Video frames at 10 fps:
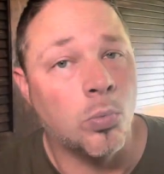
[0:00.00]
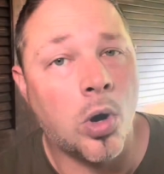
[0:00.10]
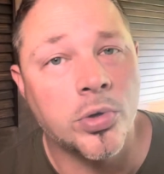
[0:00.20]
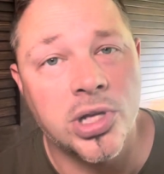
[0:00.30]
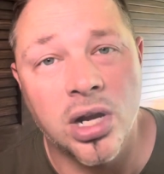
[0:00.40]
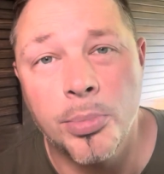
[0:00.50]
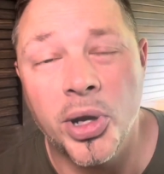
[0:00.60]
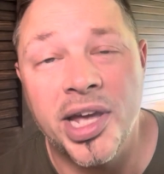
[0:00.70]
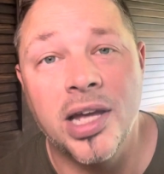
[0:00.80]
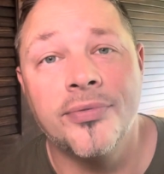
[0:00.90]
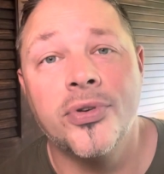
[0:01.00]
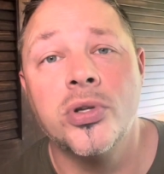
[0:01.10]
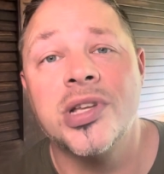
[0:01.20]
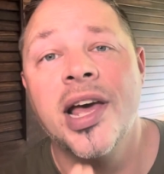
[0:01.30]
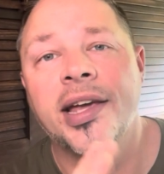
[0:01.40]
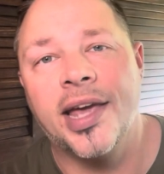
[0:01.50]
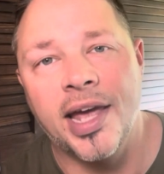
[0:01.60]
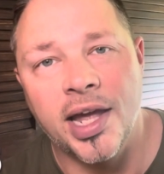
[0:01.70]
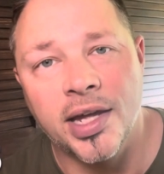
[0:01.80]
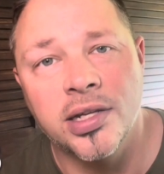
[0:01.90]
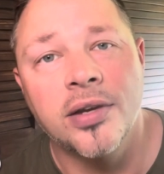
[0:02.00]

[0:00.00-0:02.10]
And while we're talking about canned foods, canned